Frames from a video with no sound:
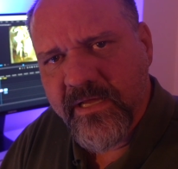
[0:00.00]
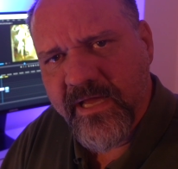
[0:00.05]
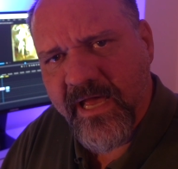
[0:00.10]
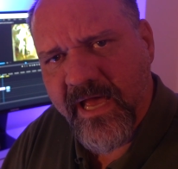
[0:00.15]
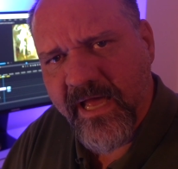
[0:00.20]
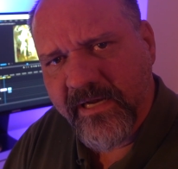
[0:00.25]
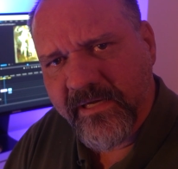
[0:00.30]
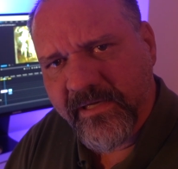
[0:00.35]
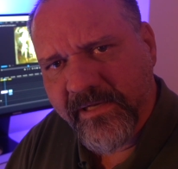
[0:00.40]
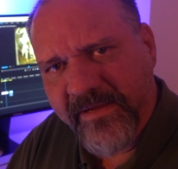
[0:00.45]

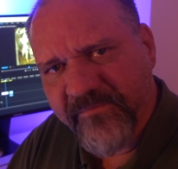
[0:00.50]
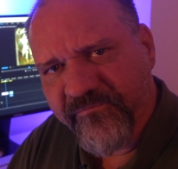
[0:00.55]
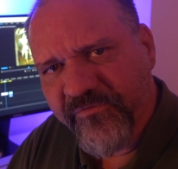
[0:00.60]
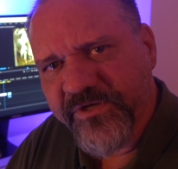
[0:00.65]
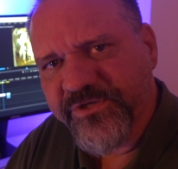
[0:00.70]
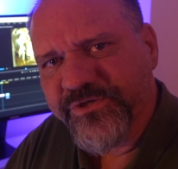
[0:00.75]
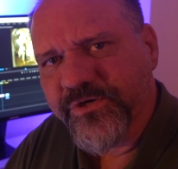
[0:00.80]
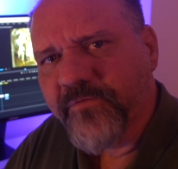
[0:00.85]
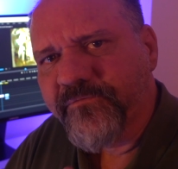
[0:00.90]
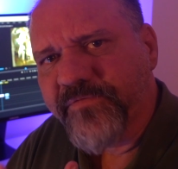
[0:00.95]
uh,
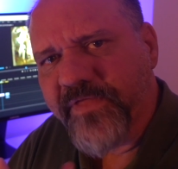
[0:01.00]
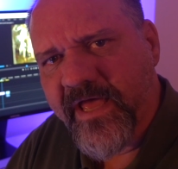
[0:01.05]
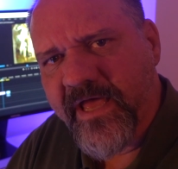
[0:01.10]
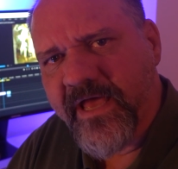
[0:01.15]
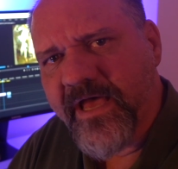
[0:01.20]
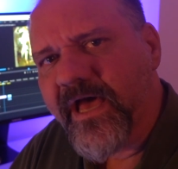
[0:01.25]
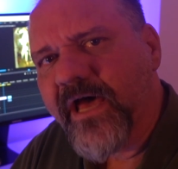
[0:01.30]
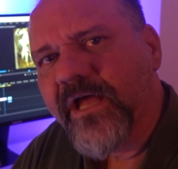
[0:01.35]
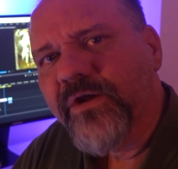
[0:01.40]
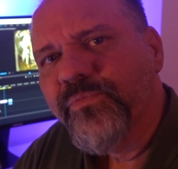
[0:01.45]
leverage off the
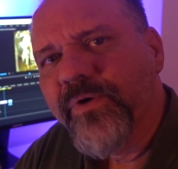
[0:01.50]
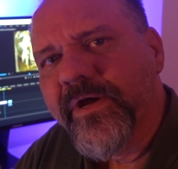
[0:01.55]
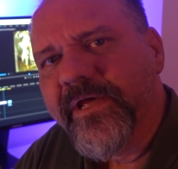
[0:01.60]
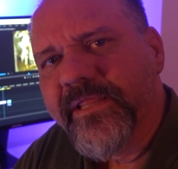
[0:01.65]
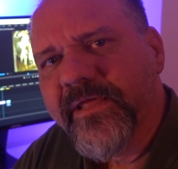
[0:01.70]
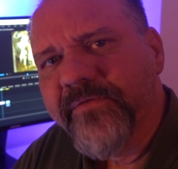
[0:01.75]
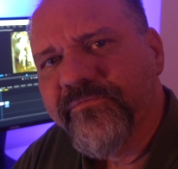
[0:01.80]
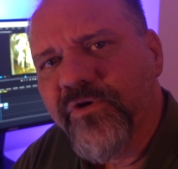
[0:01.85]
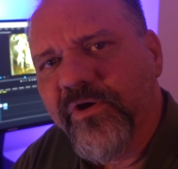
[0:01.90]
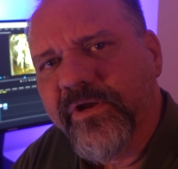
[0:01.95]

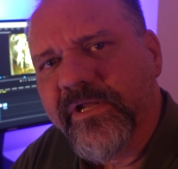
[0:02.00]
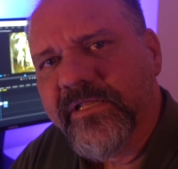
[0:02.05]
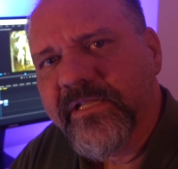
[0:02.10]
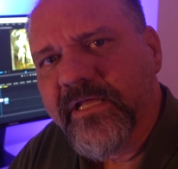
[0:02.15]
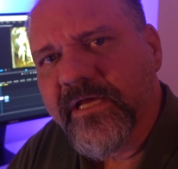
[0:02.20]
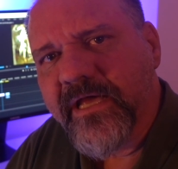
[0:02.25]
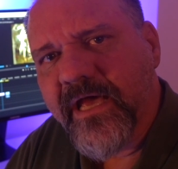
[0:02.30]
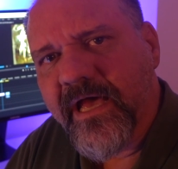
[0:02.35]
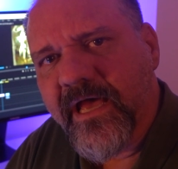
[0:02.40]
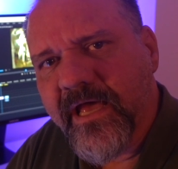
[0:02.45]
hardware they've got in
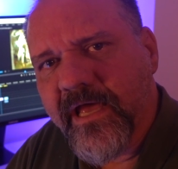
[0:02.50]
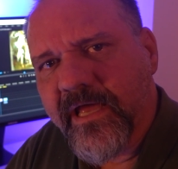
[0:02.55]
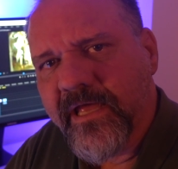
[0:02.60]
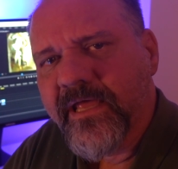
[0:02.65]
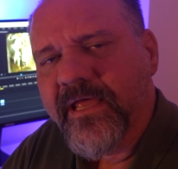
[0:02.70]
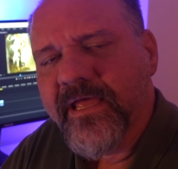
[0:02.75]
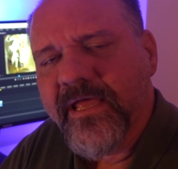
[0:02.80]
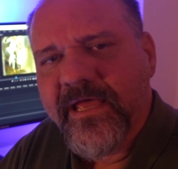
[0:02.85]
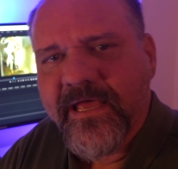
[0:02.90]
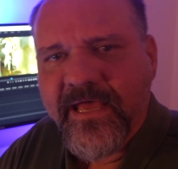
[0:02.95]
the car
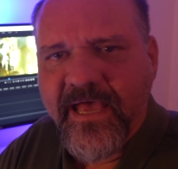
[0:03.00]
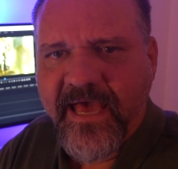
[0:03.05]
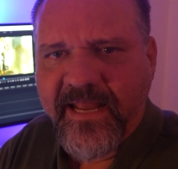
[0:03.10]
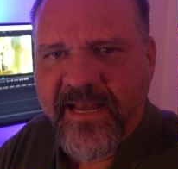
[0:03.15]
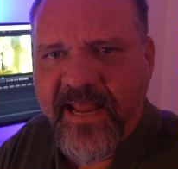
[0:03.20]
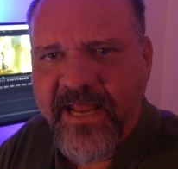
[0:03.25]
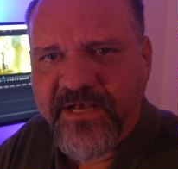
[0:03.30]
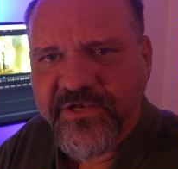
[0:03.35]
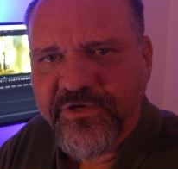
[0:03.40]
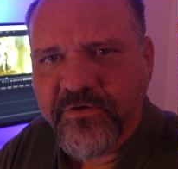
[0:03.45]

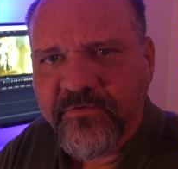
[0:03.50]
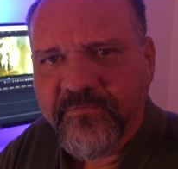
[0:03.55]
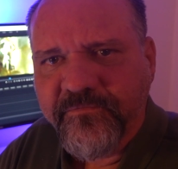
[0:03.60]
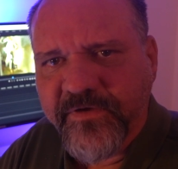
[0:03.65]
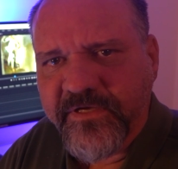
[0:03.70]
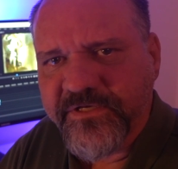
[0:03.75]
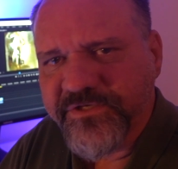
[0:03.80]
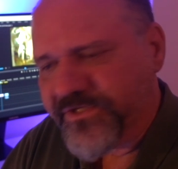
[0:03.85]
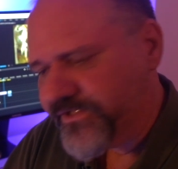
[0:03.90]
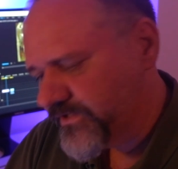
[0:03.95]
and add new
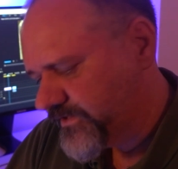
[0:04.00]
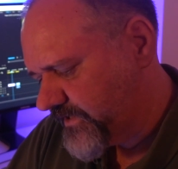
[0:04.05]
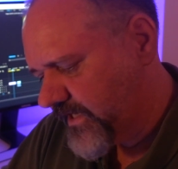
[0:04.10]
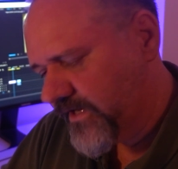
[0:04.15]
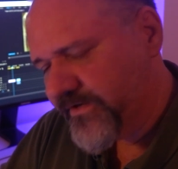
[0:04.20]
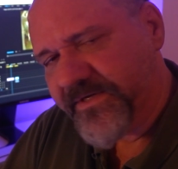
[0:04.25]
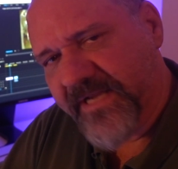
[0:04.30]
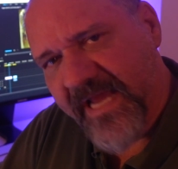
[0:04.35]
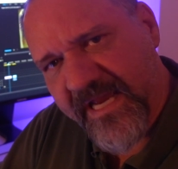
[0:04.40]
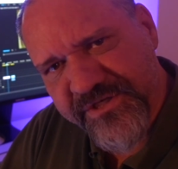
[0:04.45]
features.
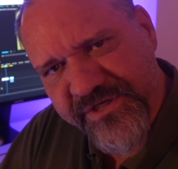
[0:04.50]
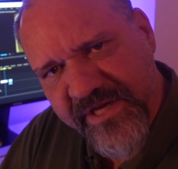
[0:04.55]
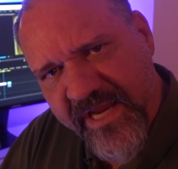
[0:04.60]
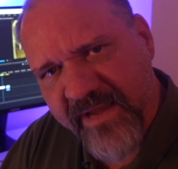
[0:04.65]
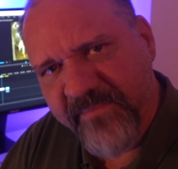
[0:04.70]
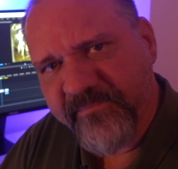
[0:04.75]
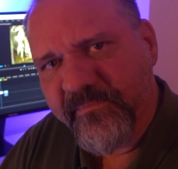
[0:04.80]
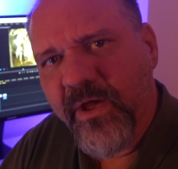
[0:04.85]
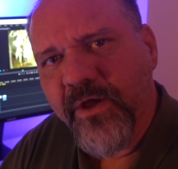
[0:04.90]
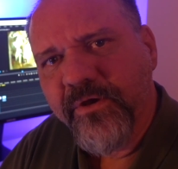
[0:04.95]
So
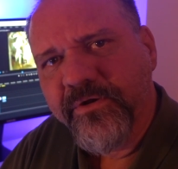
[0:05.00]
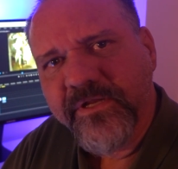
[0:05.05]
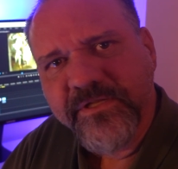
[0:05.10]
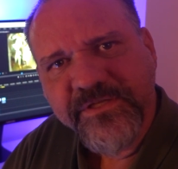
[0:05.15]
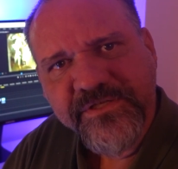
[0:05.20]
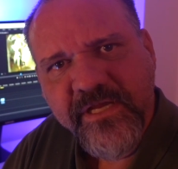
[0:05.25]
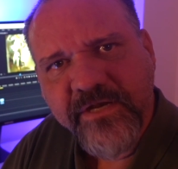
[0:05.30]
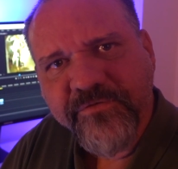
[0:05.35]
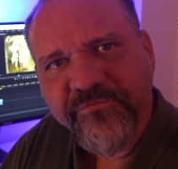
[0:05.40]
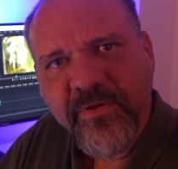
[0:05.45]
dashcam mode
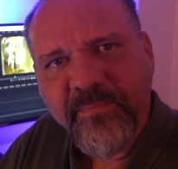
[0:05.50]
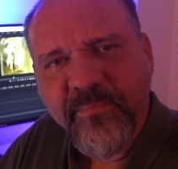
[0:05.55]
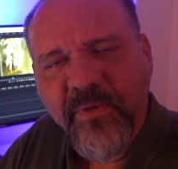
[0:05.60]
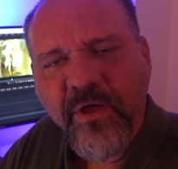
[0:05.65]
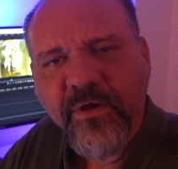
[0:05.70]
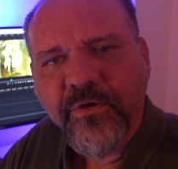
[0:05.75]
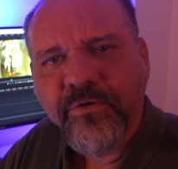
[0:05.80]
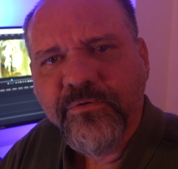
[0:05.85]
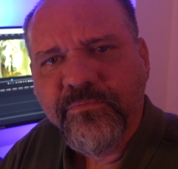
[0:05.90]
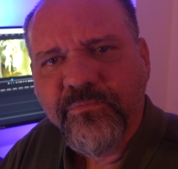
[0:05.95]
and sentry
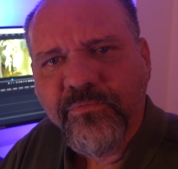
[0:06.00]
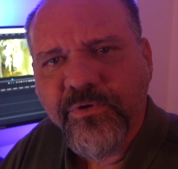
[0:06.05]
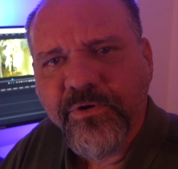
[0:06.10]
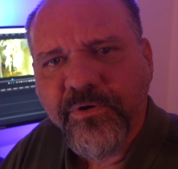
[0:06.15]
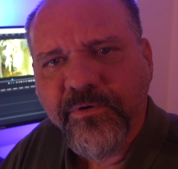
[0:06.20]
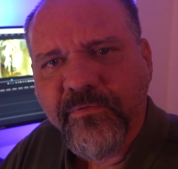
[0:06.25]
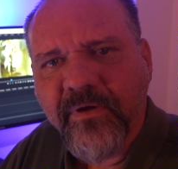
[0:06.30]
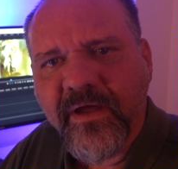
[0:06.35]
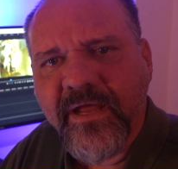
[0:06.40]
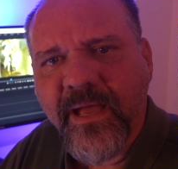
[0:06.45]
mode
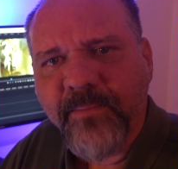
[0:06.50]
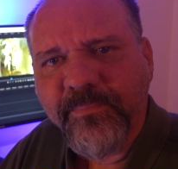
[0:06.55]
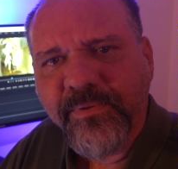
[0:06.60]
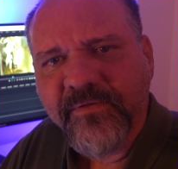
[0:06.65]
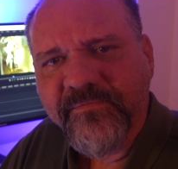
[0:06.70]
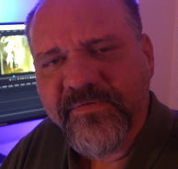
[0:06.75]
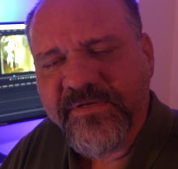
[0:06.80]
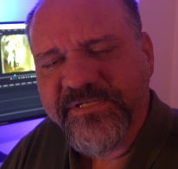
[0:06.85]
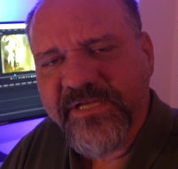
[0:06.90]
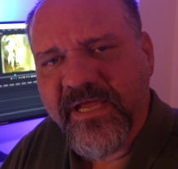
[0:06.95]
were a
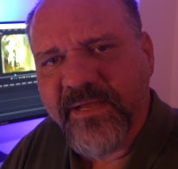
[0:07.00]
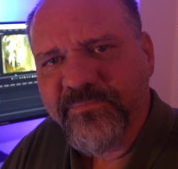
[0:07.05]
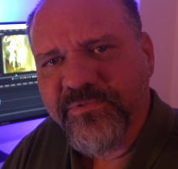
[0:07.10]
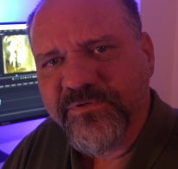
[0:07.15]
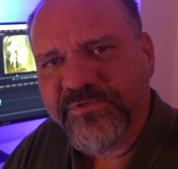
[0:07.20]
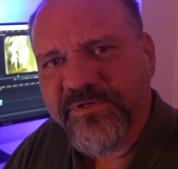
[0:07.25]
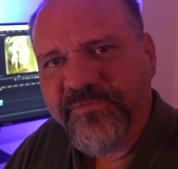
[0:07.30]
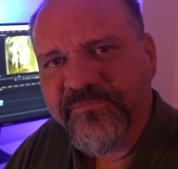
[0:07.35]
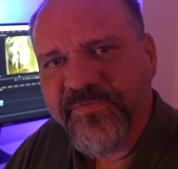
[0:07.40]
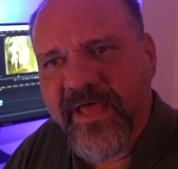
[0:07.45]
couple of
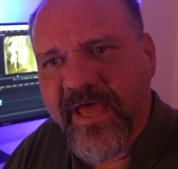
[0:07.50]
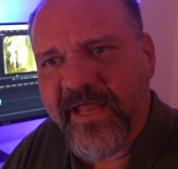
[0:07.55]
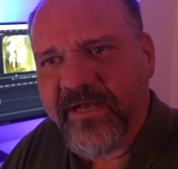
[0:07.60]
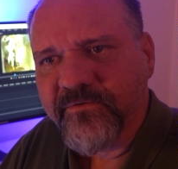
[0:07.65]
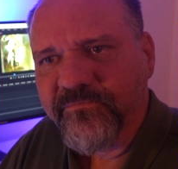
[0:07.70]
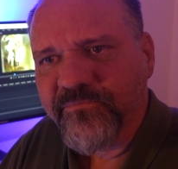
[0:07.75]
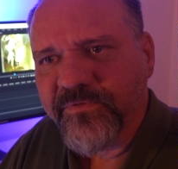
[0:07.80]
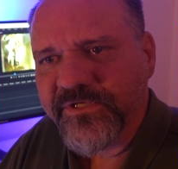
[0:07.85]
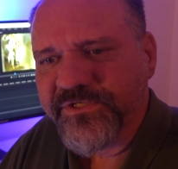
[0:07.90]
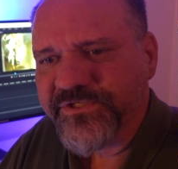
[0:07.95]
examples of that,
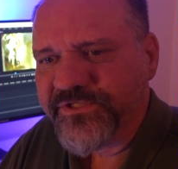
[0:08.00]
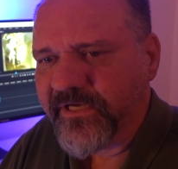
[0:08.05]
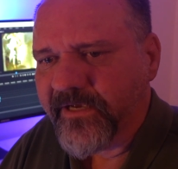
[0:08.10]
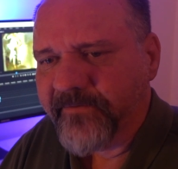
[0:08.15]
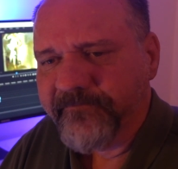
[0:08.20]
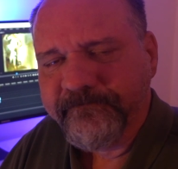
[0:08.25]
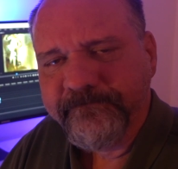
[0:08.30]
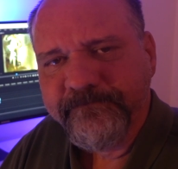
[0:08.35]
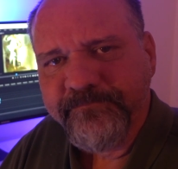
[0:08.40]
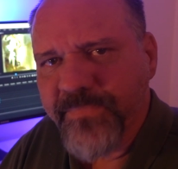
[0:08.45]
which
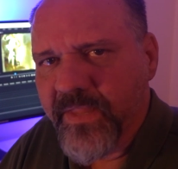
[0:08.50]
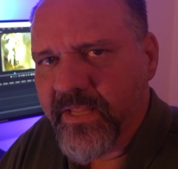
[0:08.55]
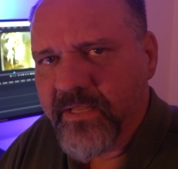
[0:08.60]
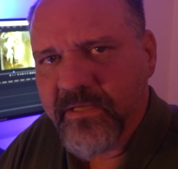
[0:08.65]
um,